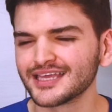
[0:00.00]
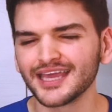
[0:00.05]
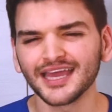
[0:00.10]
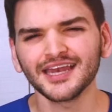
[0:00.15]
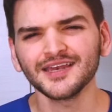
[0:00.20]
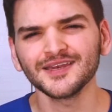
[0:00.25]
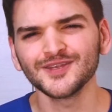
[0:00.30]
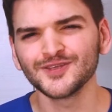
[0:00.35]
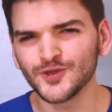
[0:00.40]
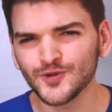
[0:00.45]

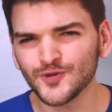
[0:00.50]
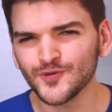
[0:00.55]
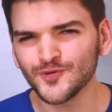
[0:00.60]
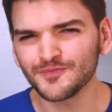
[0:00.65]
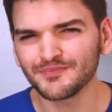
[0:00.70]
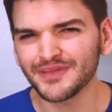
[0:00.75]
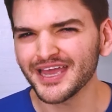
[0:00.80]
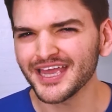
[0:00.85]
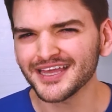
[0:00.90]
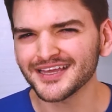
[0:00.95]
Can
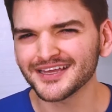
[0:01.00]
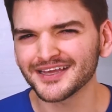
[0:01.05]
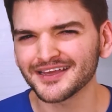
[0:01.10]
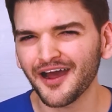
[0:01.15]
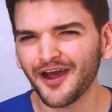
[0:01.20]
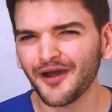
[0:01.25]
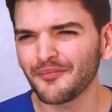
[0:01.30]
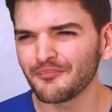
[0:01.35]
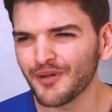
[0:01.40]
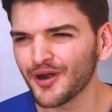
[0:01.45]
you make
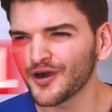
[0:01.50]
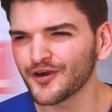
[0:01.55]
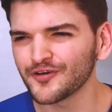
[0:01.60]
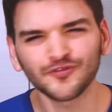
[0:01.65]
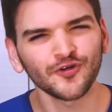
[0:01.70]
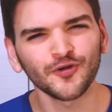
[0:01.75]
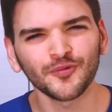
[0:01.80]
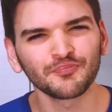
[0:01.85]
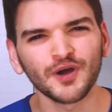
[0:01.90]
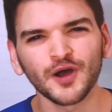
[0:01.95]
a Marvel